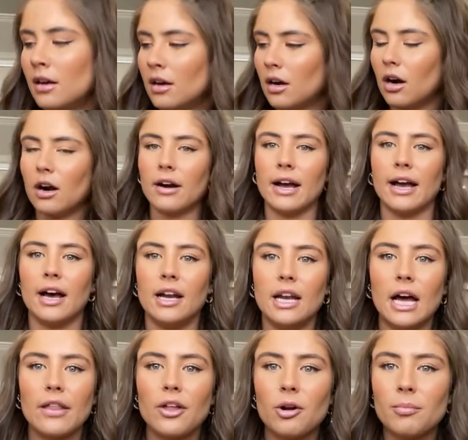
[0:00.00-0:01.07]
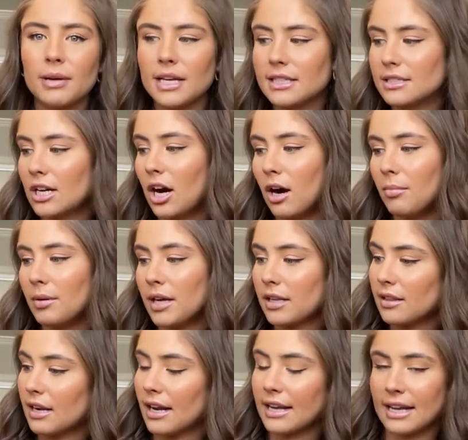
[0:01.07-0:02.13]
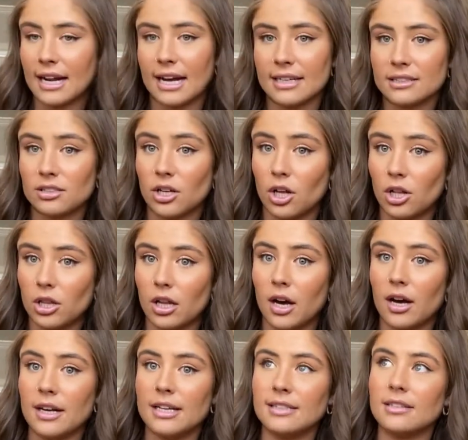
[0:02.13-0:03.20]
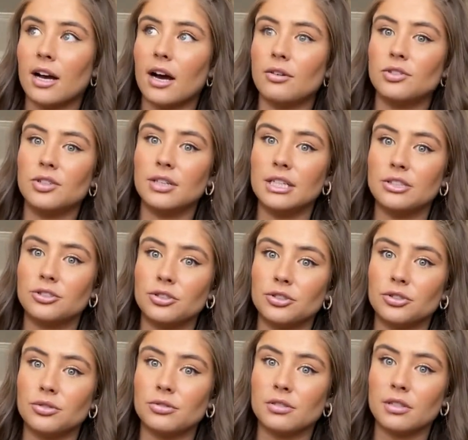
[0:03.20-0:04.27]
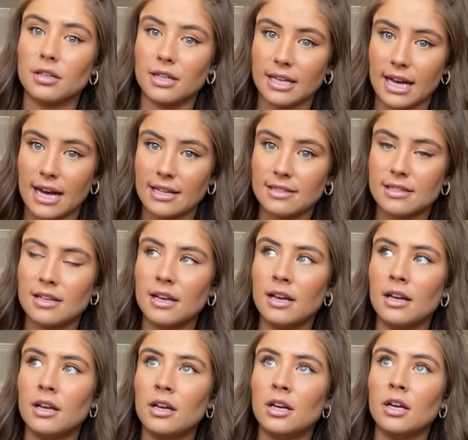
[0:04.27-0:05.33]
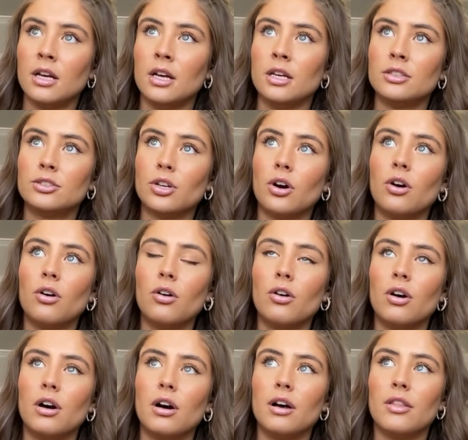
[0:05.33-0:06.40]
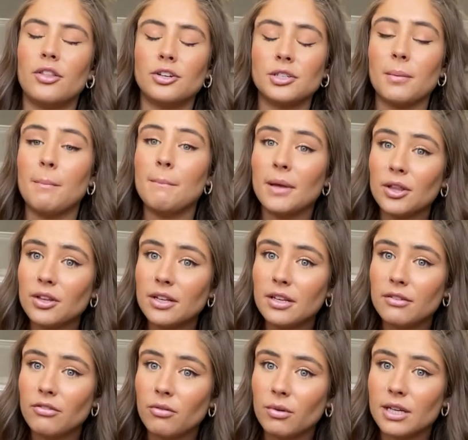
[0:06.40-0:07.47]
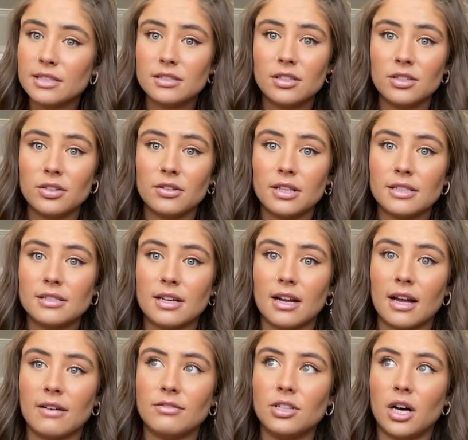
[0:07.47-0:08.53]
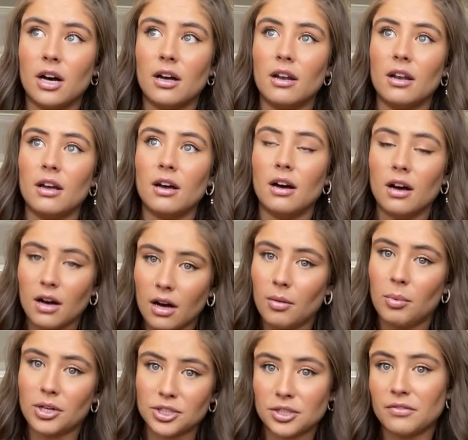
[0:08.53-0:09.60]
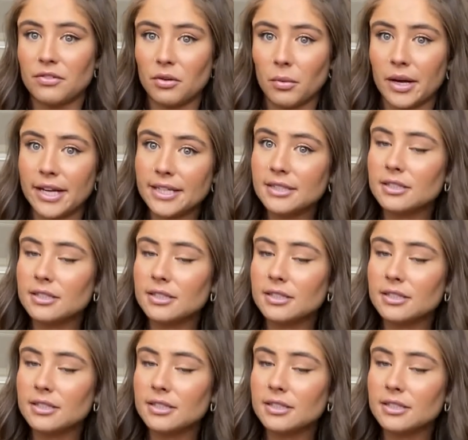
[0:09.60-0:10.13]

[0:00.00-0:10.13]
All right, another big topic that I get asked a lot is how to introduce cats. So there's a million different ways to do this, and I've done a bunch of the ways.